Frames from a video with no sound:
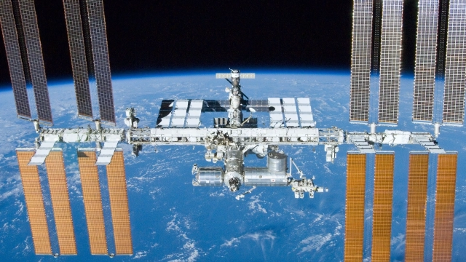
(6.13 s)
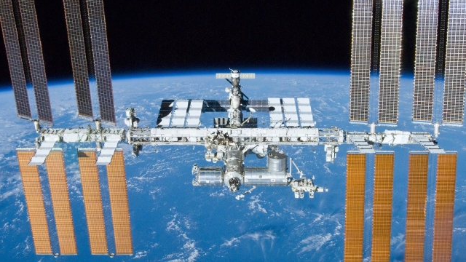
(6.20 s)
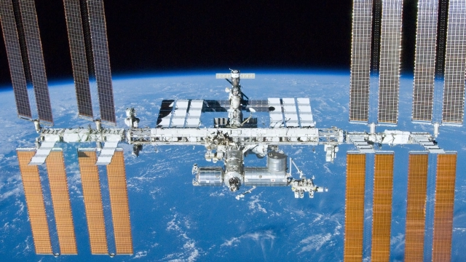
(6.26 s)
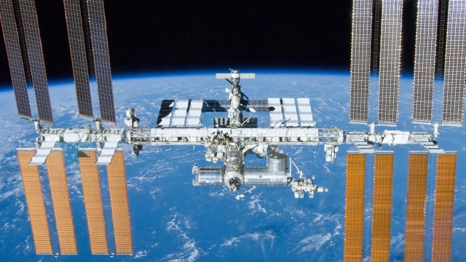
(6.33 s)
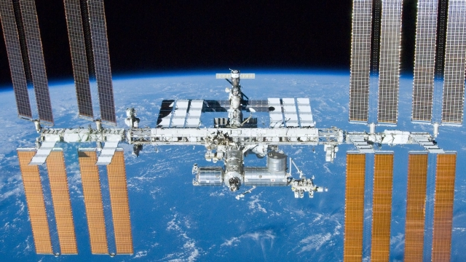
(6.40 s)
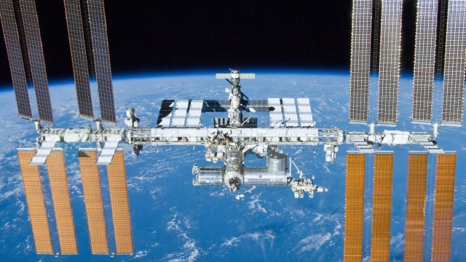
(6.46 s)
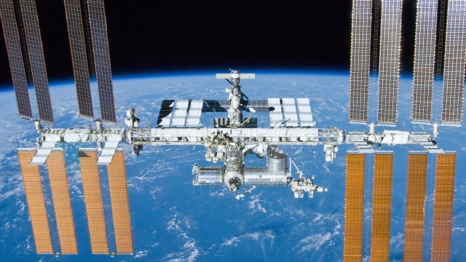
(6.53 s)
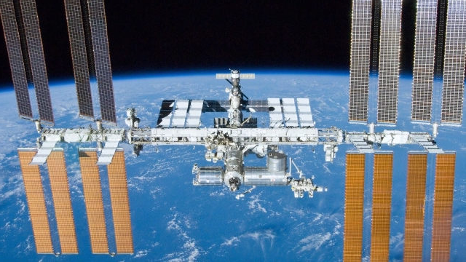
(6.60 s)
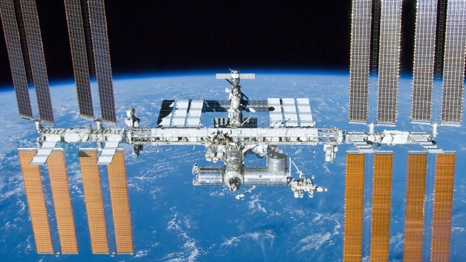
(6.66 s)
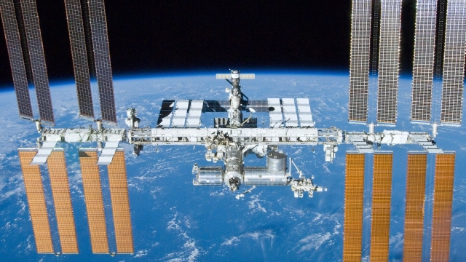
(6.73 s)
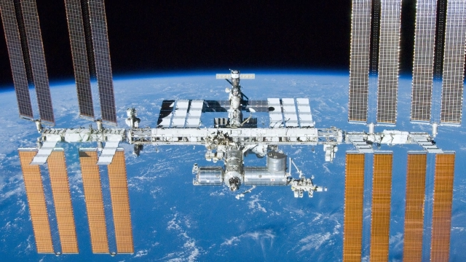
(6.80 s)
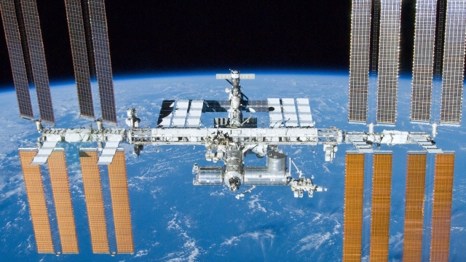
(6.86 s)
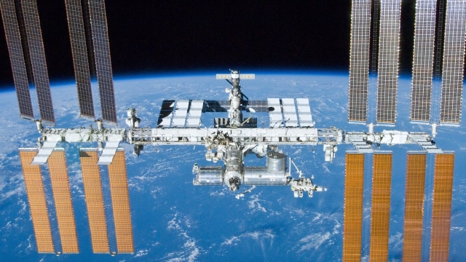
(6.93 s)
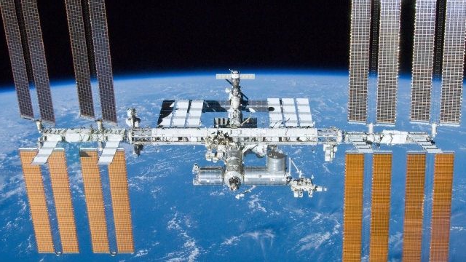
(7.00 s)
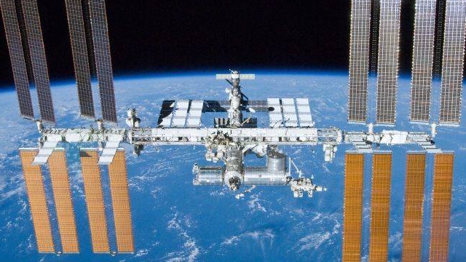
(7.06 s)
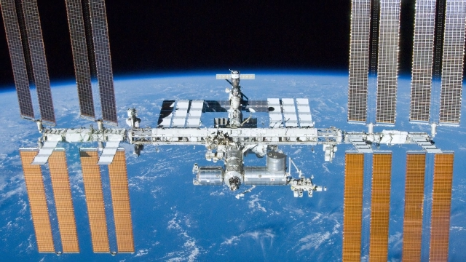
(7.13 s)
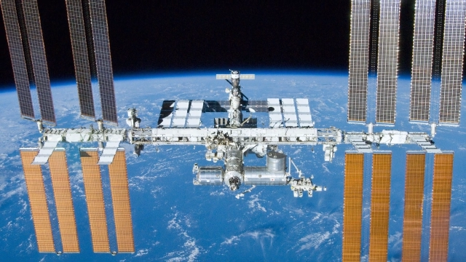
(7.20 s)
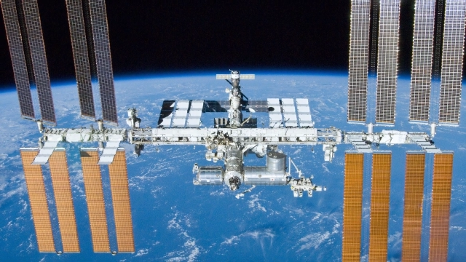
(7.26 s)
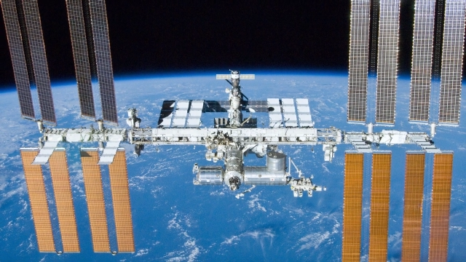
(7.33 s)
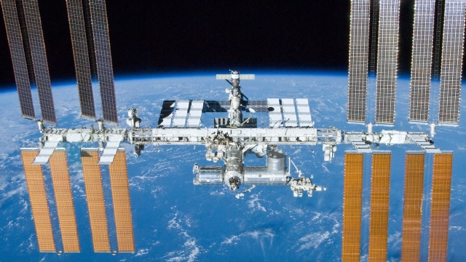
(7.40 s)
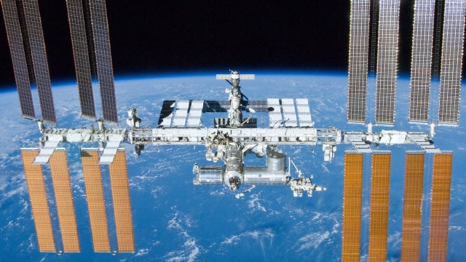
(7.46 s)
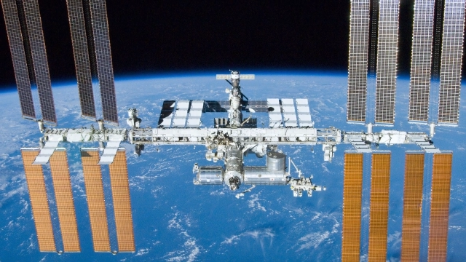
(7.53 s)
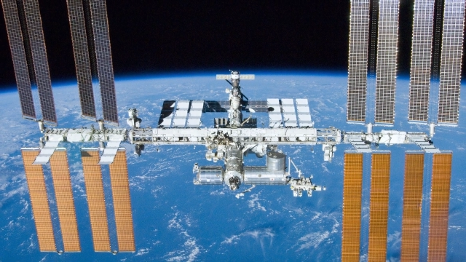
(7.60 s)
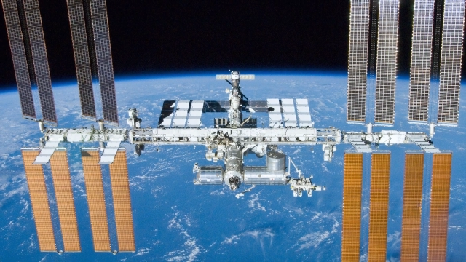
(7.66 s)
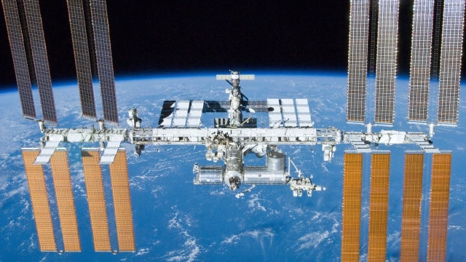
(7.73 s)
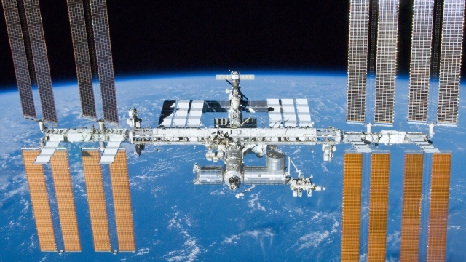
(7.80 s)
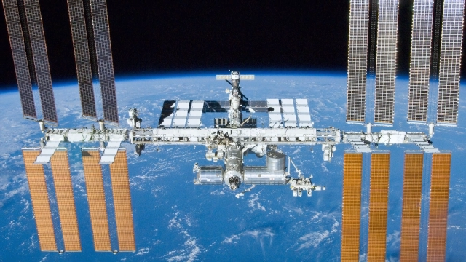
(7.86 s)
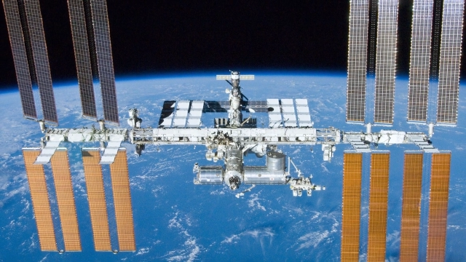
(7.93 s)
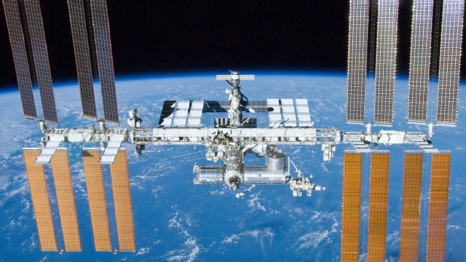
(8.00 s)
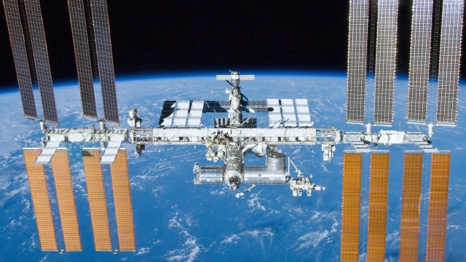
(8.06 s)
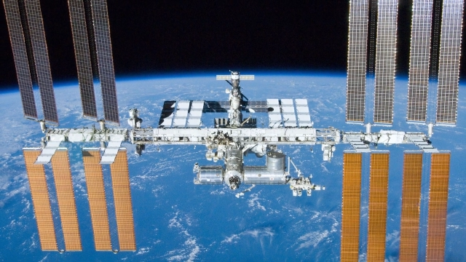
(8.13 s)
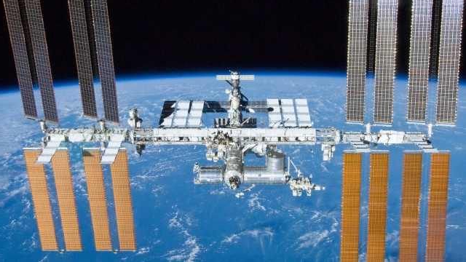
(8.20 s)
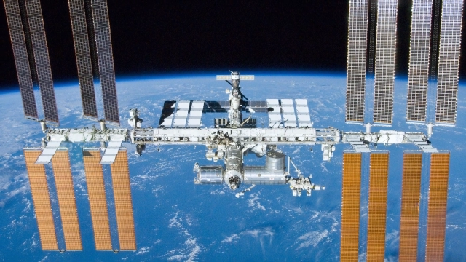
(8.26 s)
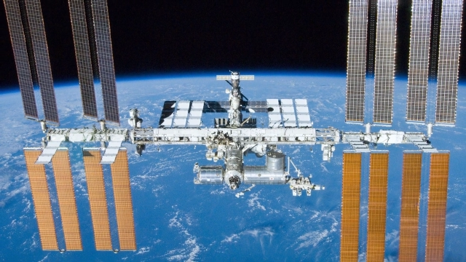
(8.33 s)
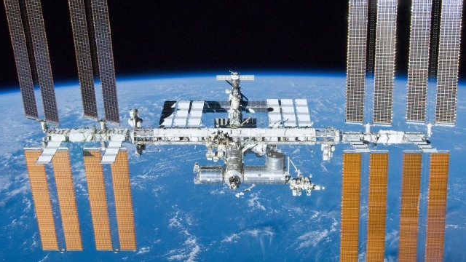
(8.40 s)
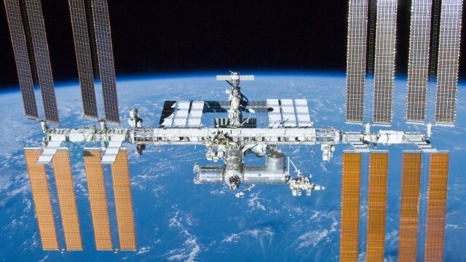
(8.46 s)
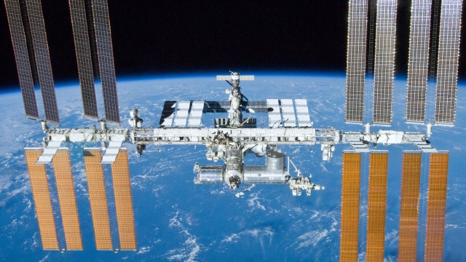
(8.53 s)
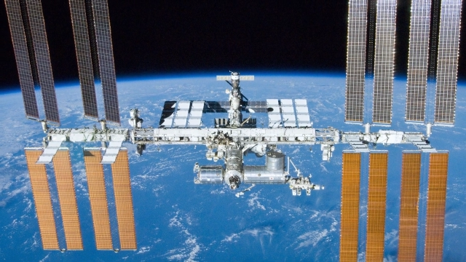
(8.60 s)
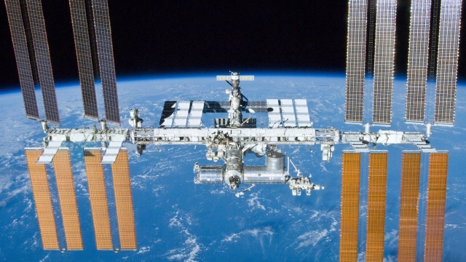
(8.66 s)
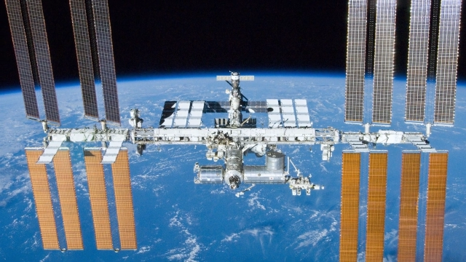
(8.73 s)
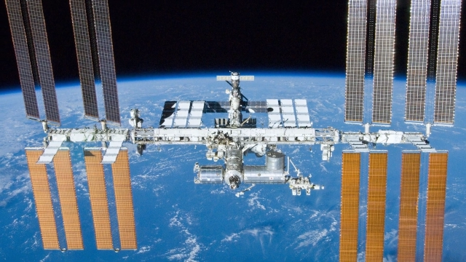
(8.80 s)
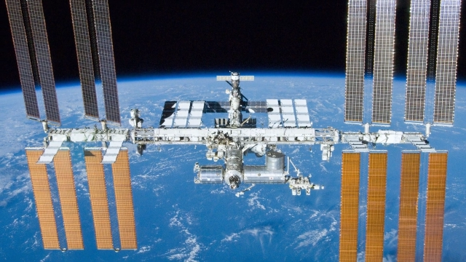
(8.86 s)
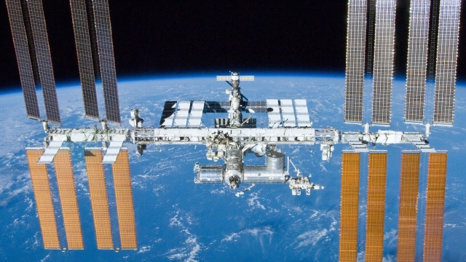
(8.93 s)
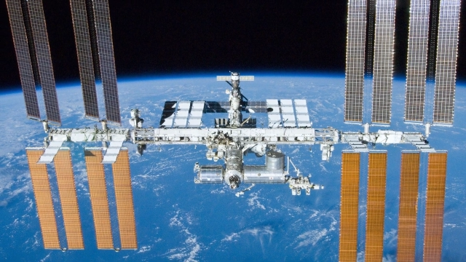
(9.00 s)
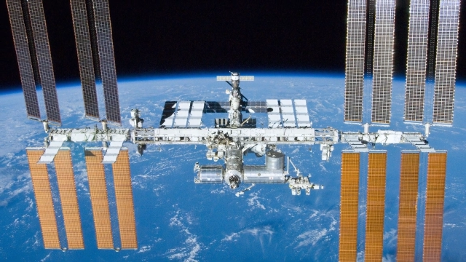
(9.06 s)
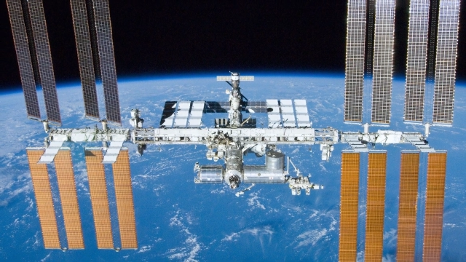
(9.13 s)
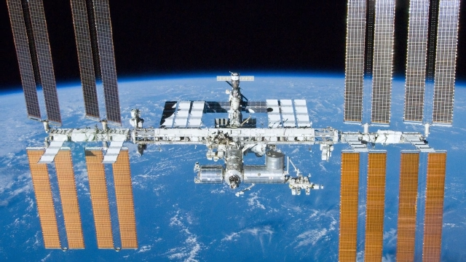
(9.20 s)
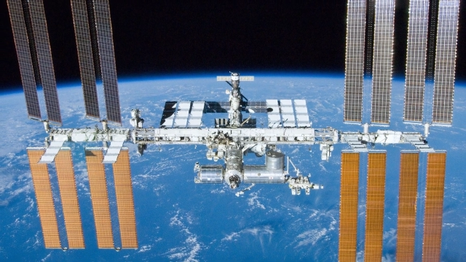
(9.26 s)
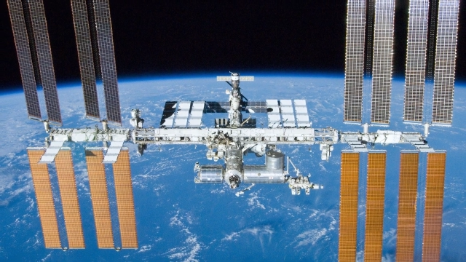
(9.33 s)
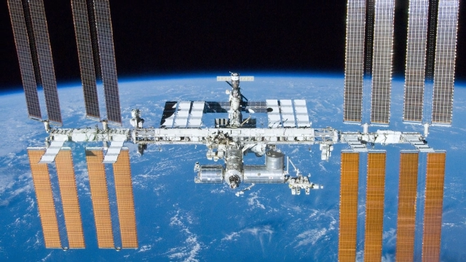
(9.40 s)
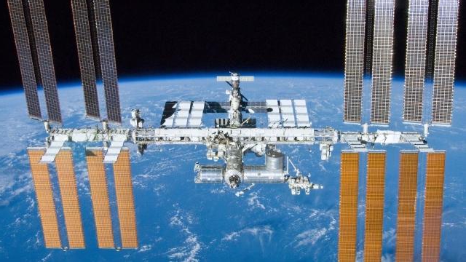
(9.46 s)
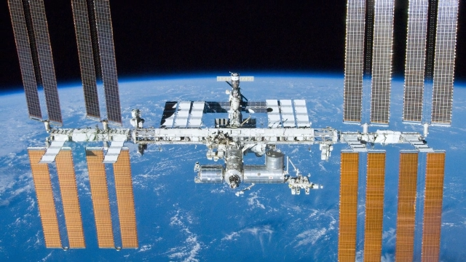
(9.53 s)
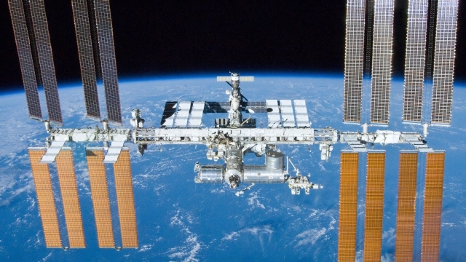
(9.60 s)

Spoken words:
Nobody's mouth can be seen.